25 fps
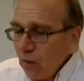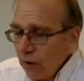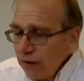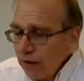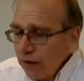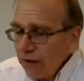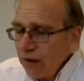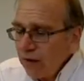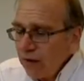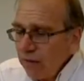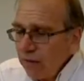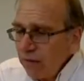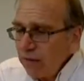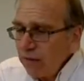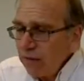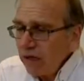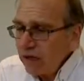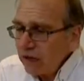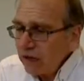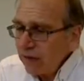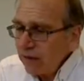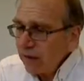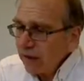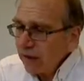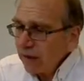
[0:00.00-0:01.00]
one thing we've
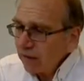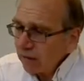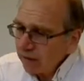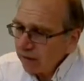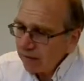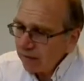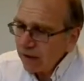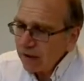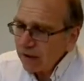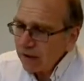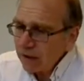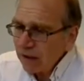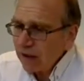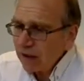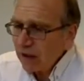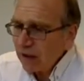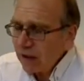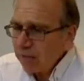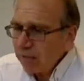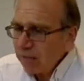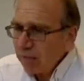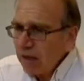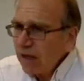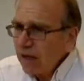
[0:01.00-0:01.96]
been doing, and we've had a